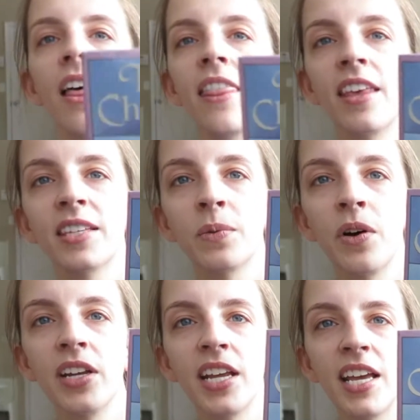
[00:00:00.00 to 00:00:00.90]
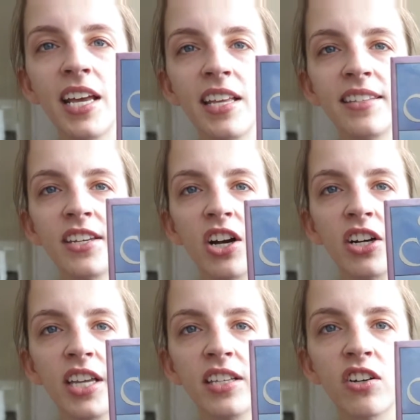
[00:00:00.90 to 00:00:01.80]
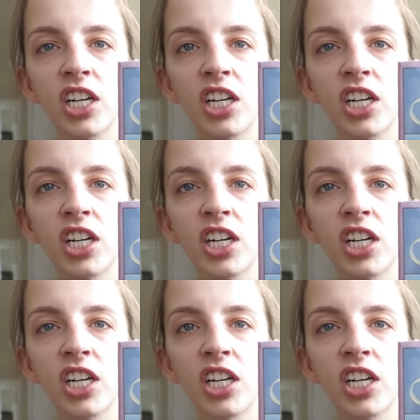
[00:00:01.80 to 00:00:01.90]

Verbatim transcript: This one is the Donkey's